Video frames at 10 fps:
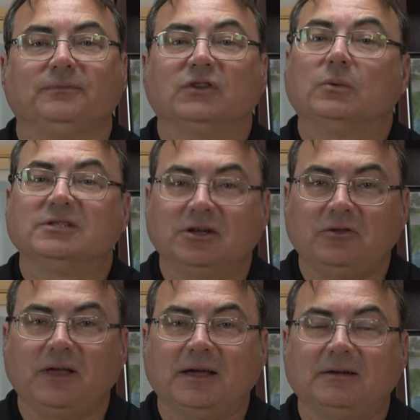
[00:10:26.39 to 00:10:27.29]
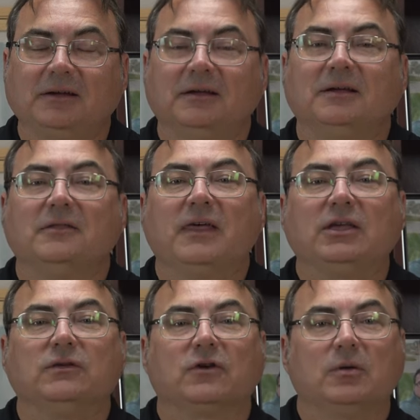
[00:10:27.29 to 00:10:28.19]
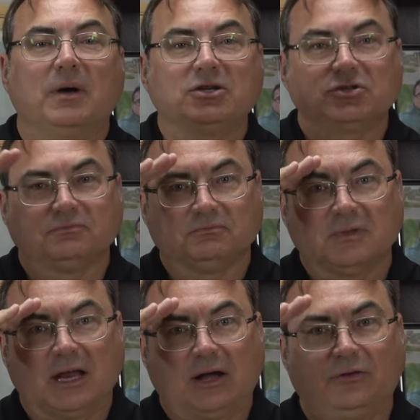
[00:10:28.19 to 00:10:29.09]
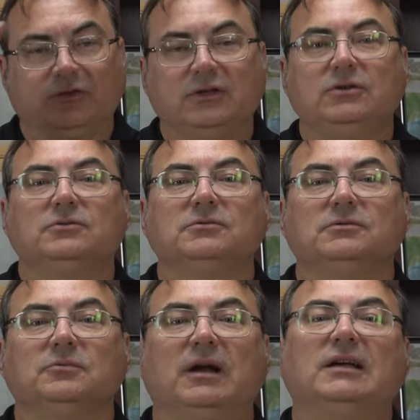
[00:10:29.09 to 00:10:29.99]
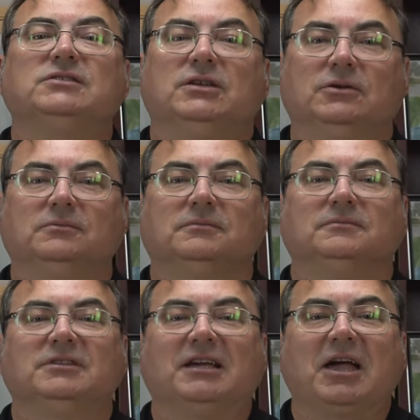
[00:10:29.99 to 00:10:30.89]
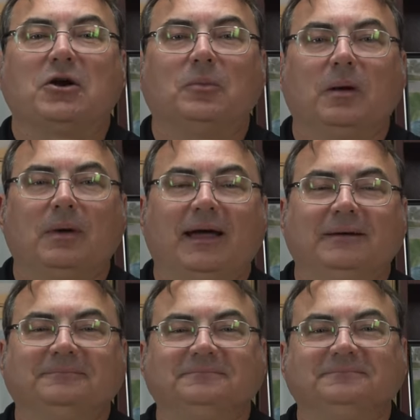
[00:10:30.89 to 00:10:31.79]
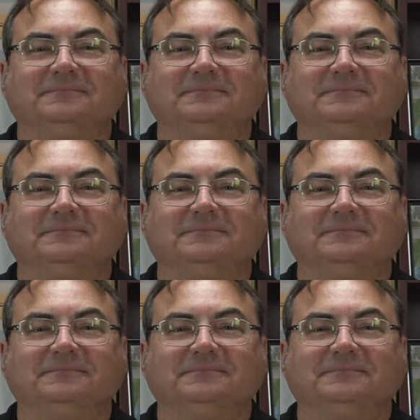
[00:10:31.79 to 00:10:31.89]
So until then, thank you very much, and I'll see you when I see you. Take care and bye bye.